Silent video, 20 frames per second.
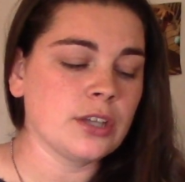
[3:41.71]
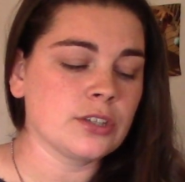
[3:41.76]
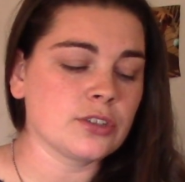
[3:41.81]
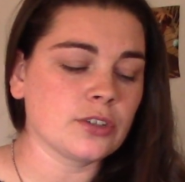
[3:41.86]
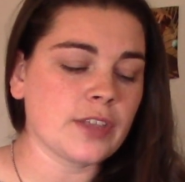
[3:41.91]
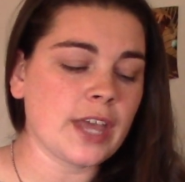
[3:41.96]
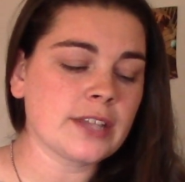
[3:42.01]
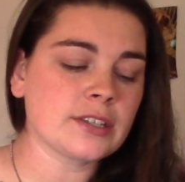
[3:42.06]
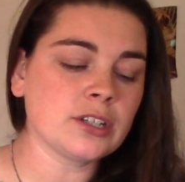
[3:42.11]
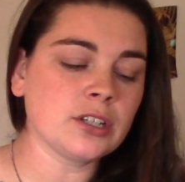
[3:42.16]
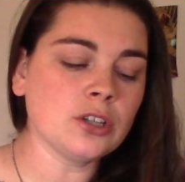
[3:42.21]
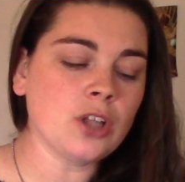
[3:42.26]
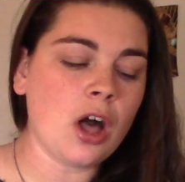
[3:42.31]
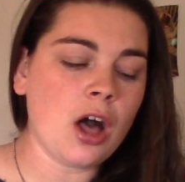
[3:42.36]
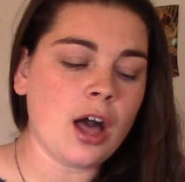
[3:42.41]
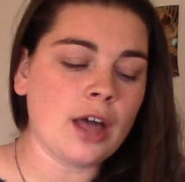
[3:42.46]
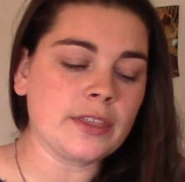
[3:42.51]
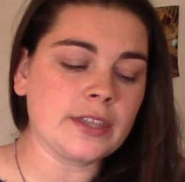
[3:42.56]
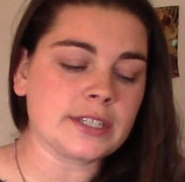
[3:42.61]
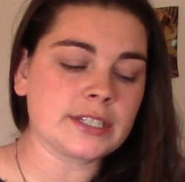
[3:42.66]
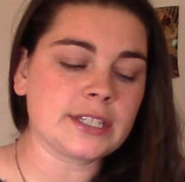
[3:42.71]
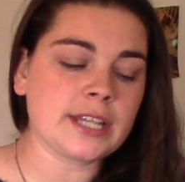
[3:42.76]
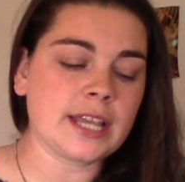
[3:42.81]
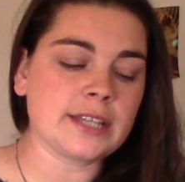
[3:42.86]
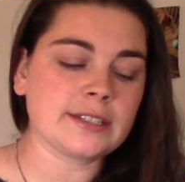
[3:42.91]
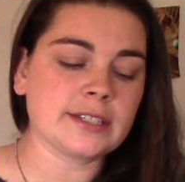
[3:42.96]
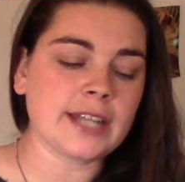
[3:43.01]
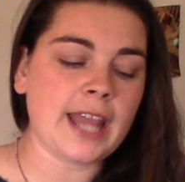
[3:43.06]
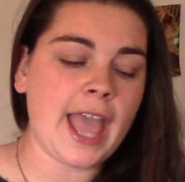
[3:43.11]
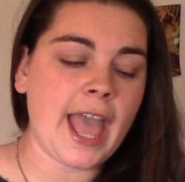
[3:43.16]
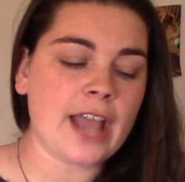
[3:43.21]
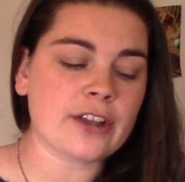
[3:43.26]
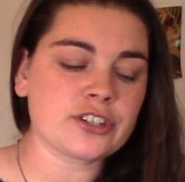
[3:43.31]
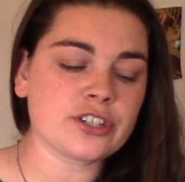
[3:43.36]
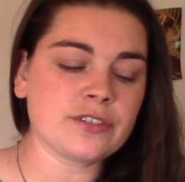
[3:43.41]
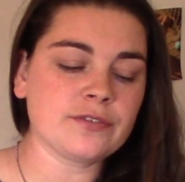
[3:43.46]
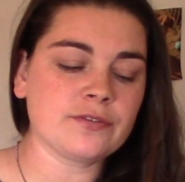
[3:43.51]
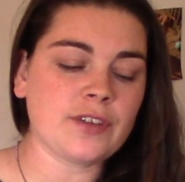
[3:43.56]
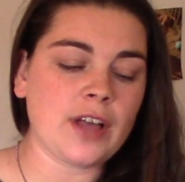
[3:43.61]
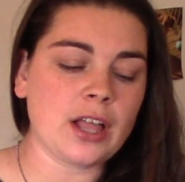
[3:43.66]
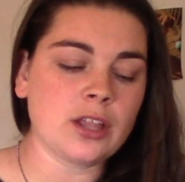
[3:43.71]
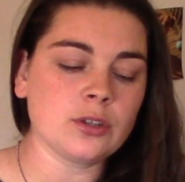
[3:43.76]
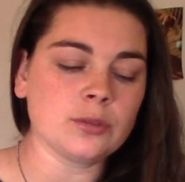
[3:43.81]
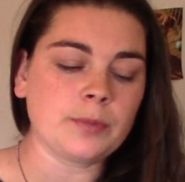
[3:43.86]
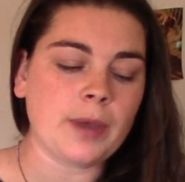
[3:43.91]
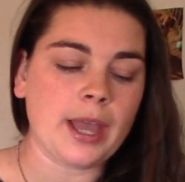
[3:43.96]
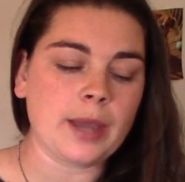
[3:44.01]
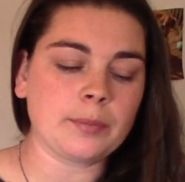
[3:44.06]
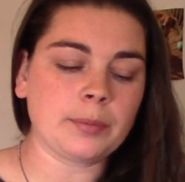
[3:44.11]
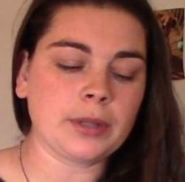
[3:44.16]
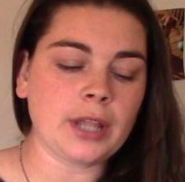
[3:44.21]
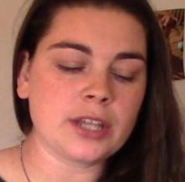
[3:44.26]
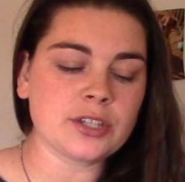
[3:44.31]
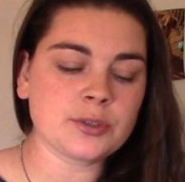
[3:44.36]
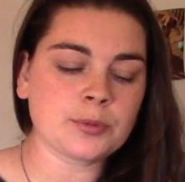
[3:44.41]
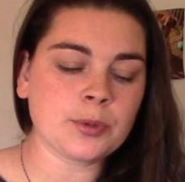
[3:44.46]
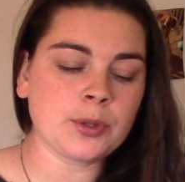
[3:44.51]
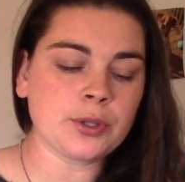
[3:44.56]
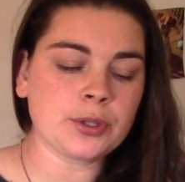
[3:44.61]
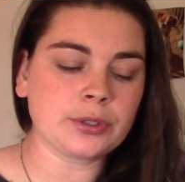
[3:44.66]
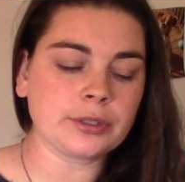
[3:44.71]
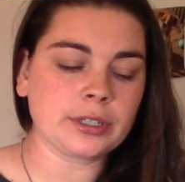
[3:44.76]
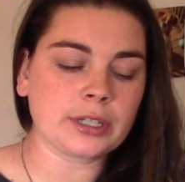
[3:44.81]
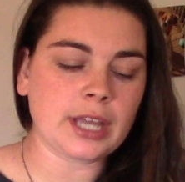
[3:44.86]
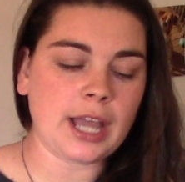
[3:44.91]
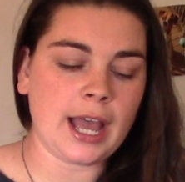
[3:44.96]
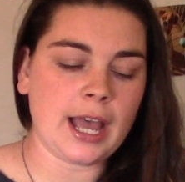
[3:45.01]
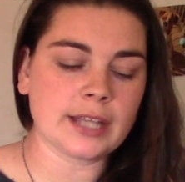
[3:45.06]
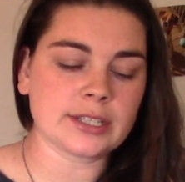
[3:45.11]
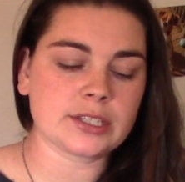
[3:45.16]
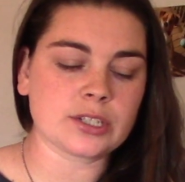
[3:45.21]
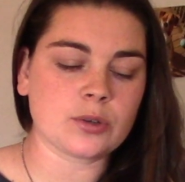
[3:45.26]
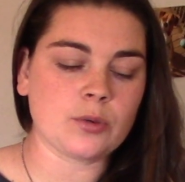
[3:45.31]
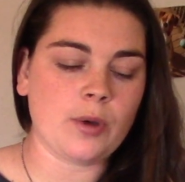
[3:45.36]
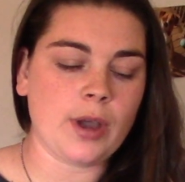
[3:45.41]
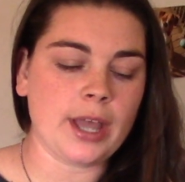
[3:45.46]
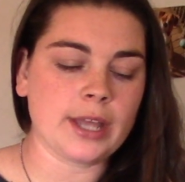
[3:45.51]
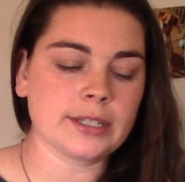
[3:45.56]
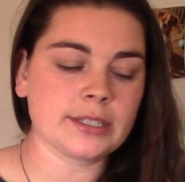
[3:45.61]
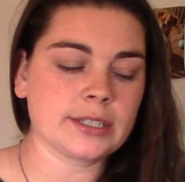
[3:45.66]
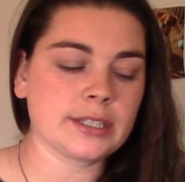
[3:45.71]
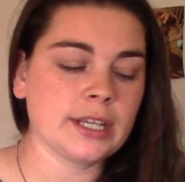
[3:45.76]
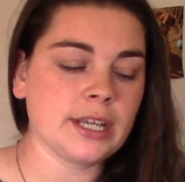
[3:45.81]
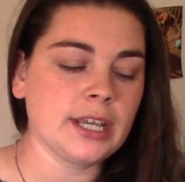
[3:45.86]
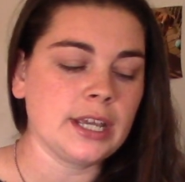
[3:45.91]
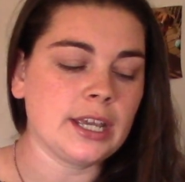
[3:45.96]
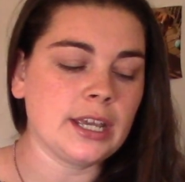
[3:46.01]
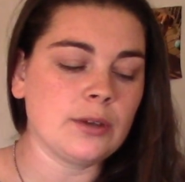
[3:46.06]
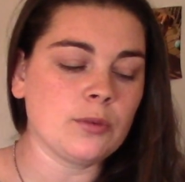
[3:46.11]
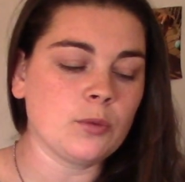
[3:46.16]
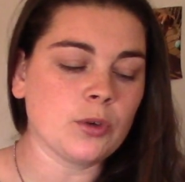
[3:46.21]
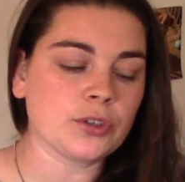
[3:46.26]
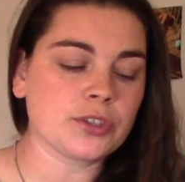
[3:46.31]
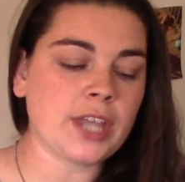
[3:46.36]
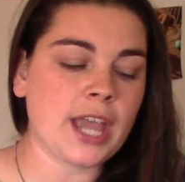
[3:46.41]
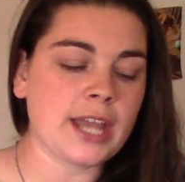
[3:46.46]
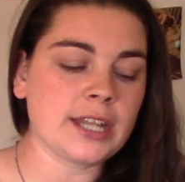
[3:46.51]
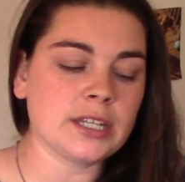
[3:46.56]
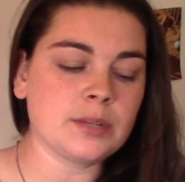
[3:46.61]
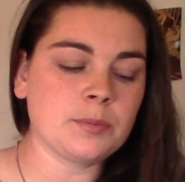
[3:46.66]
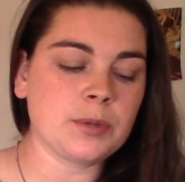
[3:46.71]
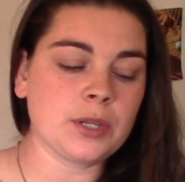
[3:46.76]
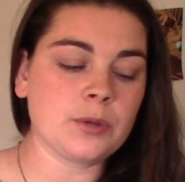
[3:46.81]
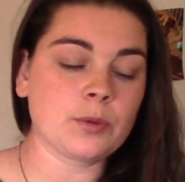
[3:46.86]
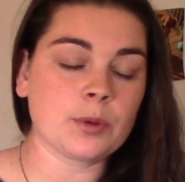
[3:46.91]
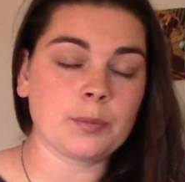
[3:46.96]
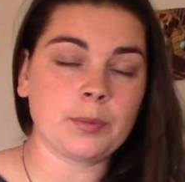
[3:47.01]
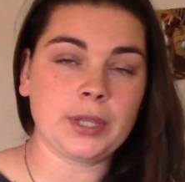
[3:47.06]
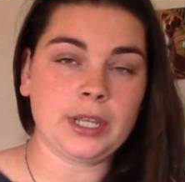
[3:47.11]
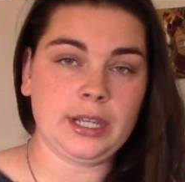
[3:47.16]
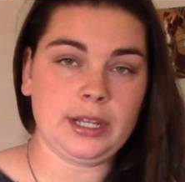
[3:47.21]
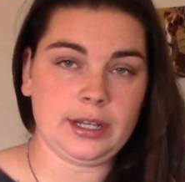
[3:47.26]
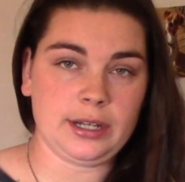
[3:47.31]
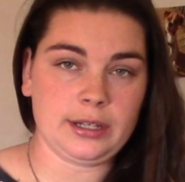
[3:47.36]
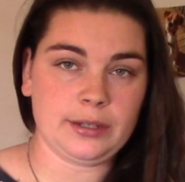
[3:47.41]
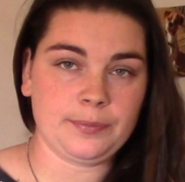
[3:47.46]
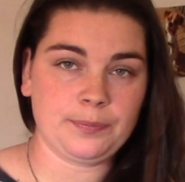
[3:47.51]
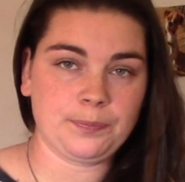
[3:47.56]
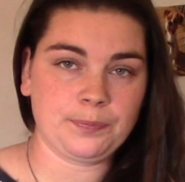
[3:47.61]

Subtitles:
So that's a law that states an action followed by a pleasurable consequence will tend to be repeated.